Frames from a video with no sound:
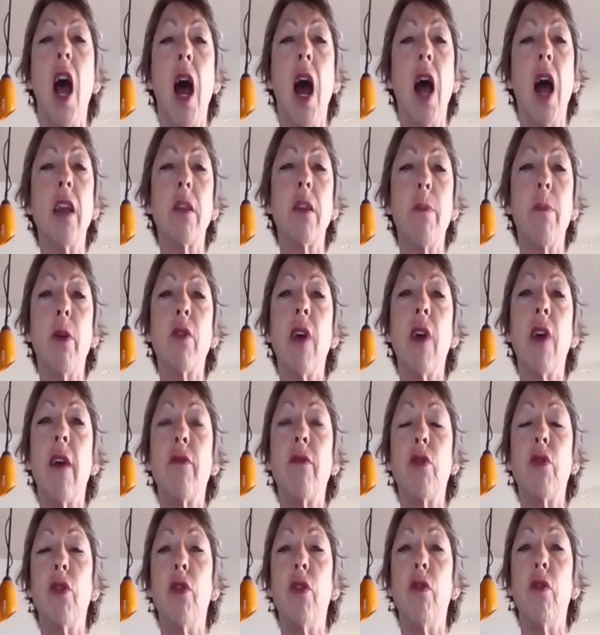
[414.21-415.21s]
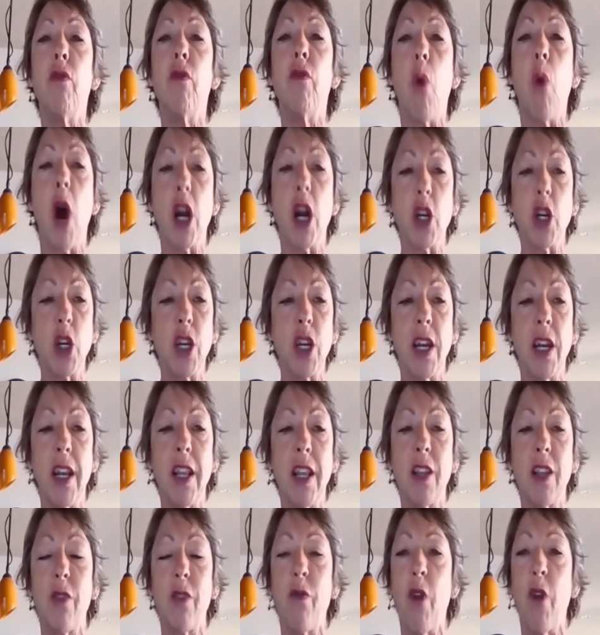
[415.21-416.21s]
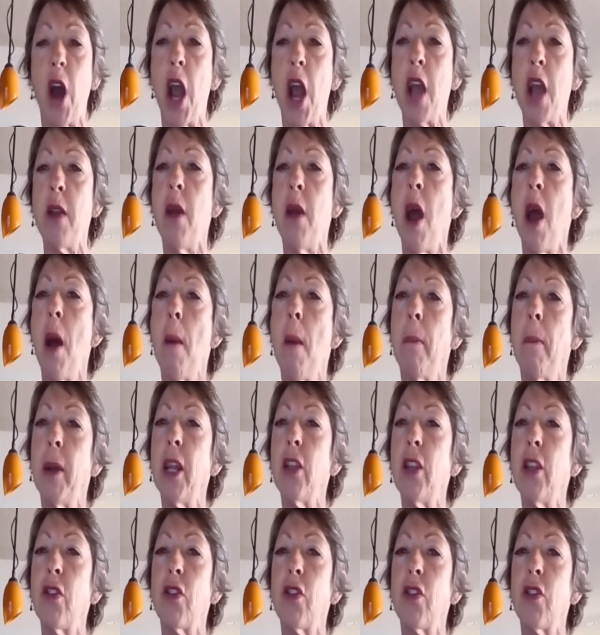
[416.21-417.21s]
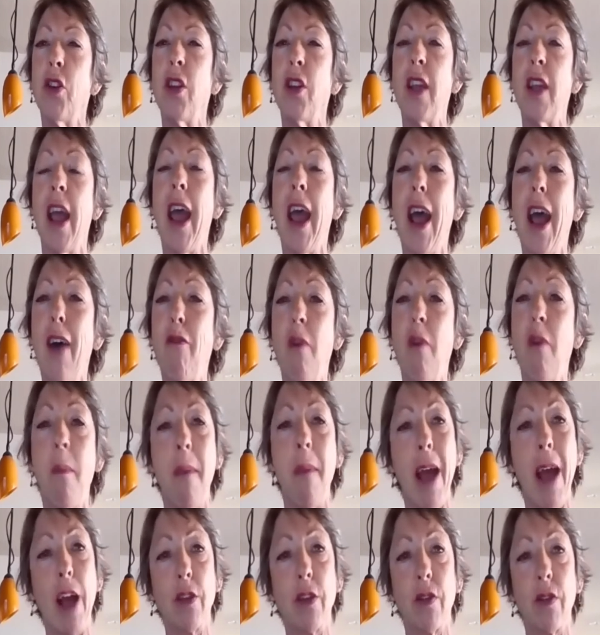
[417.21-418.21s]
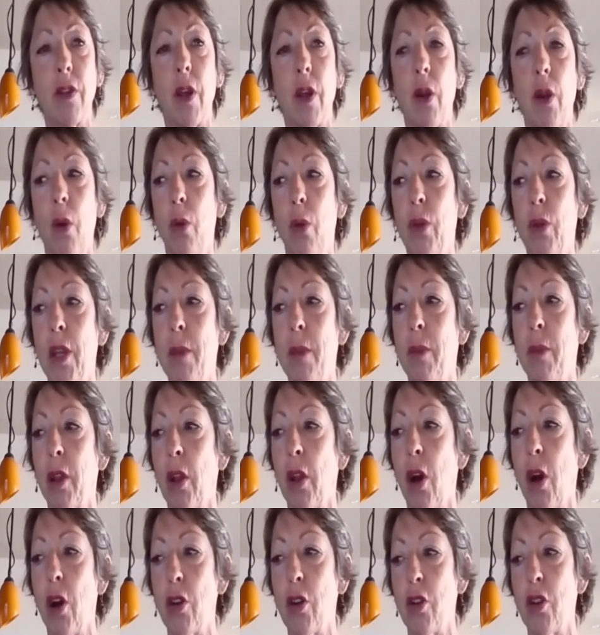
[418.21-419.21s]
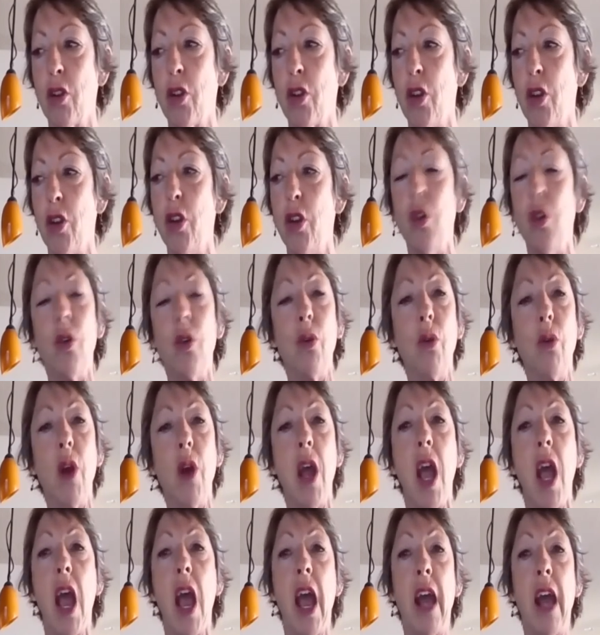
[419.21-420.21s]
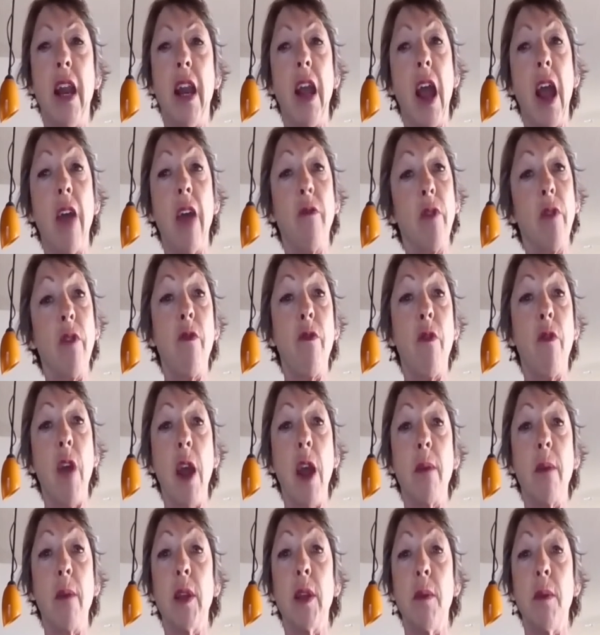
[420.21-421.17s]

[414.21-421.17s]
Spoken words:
I suppose after you've washed it, it's fine, but it's good to have a mask that only belongs to you, and every family